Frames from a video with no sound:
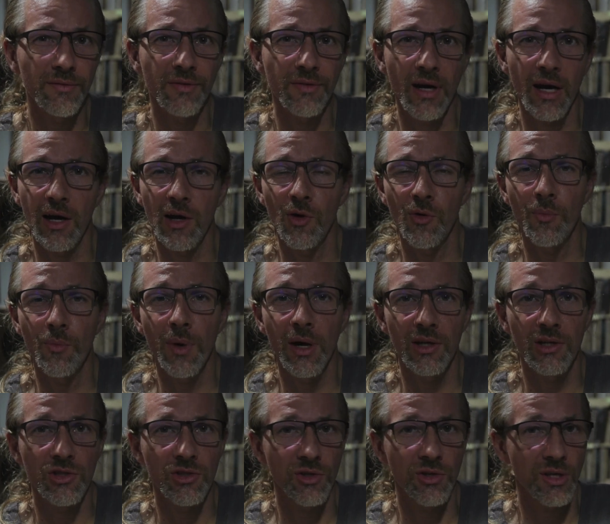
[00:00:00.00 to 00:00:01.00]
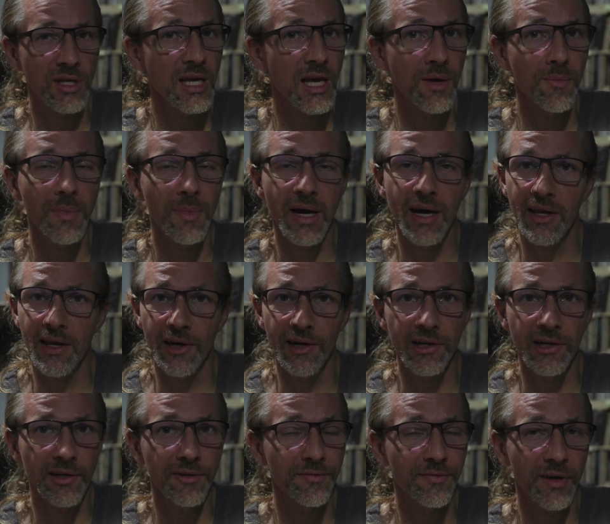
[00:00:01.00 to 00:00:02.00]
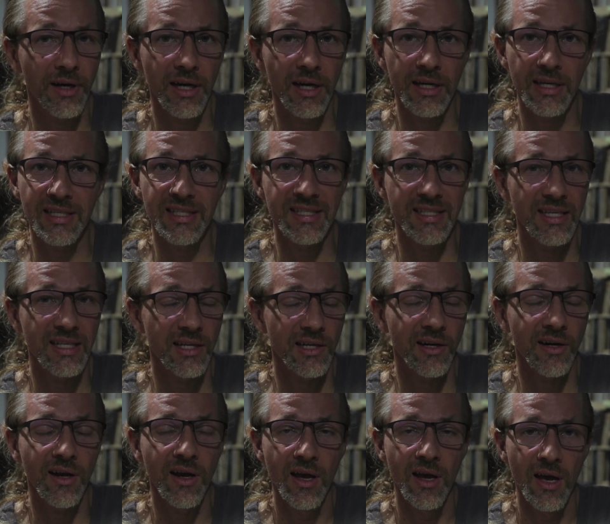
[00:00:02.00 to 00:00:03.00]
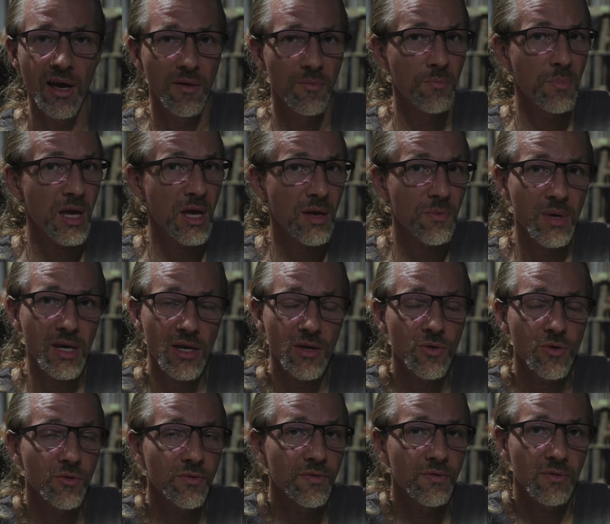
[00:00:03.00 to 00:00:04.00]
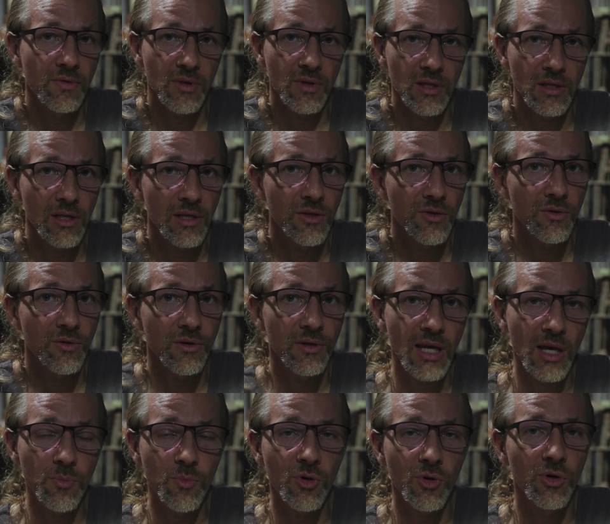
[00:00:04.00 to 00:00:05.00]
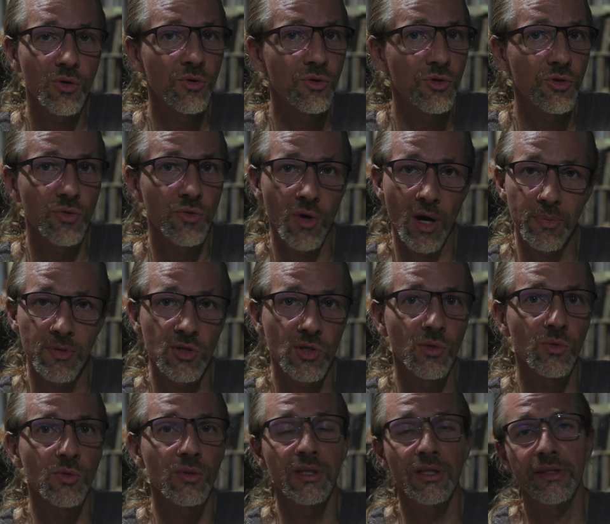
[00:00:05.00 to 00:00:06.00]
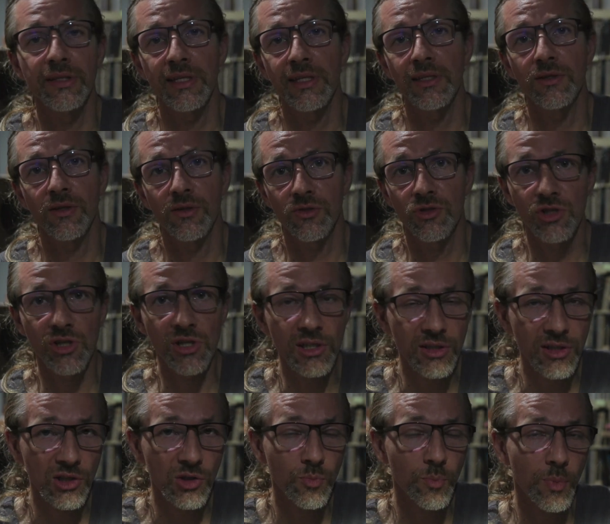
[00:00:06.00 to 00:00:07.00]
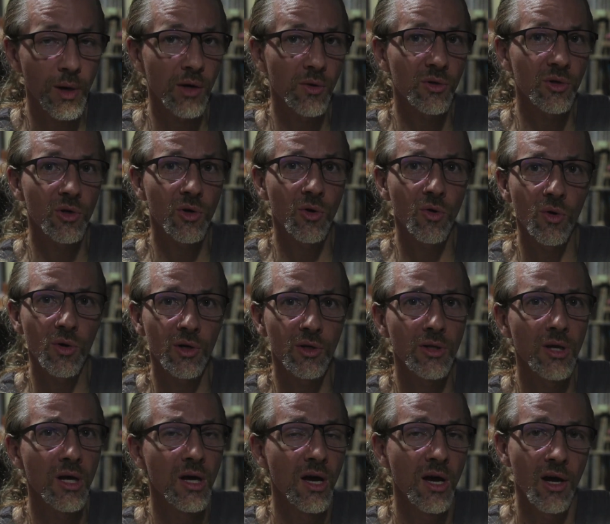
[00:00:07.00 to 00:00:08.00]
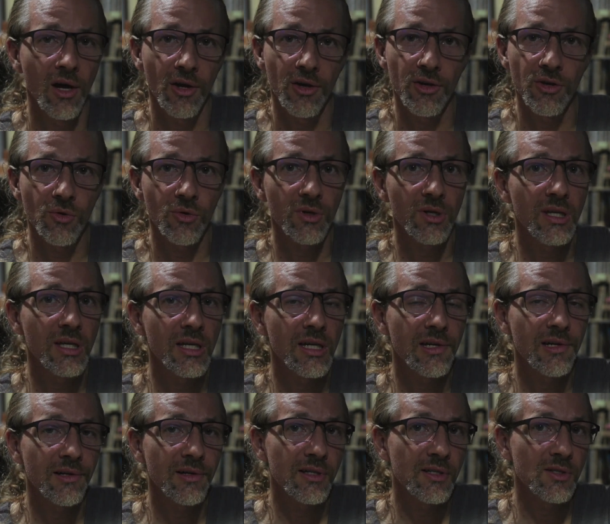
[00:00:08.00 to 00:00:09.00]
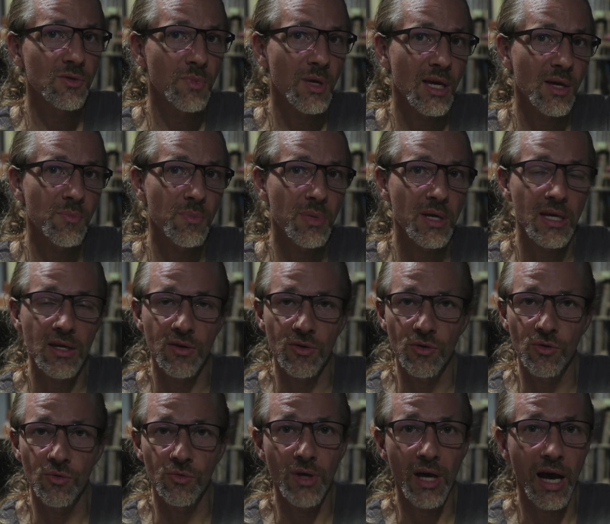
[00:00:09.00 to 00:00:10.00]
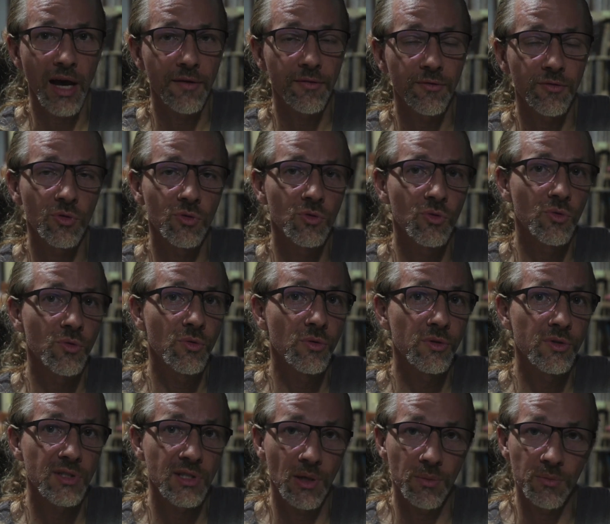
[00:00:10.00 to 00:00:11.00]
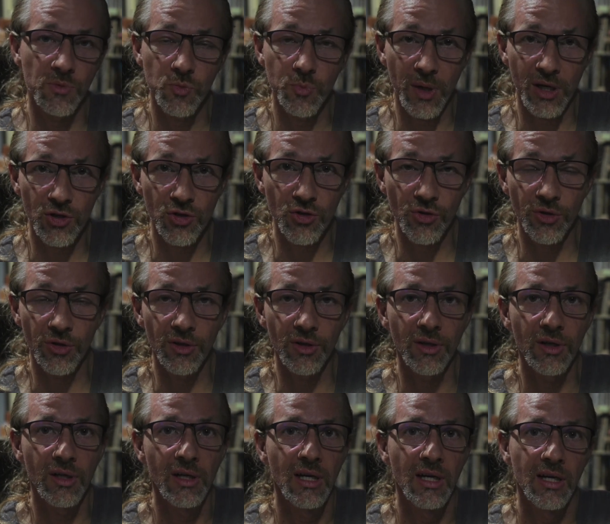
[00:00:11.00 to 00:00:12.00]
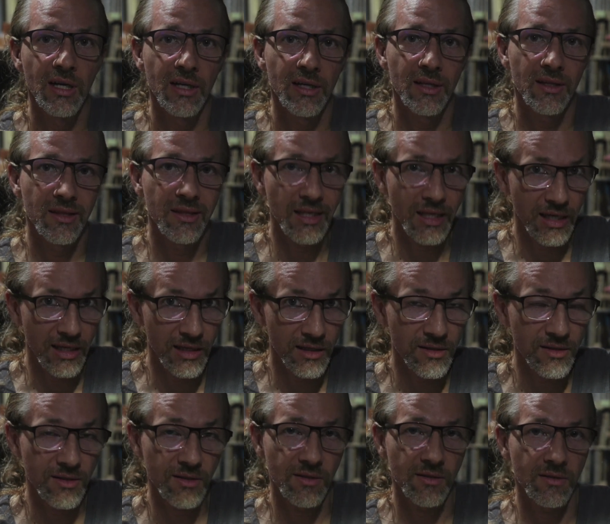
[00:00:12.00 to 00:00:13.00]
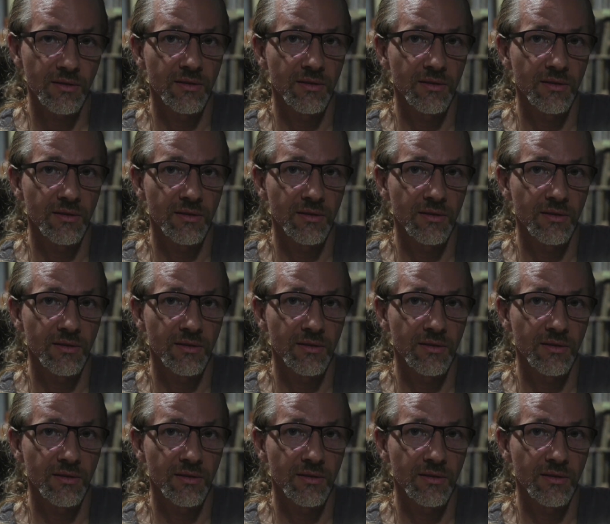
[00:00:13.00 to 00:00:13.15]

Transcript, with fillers: how much E M I, R F I is there. Maybe you've, in, in your neighborhood you absolutely need a shielded power cord. Your gear is maybe, you'd have to do some special things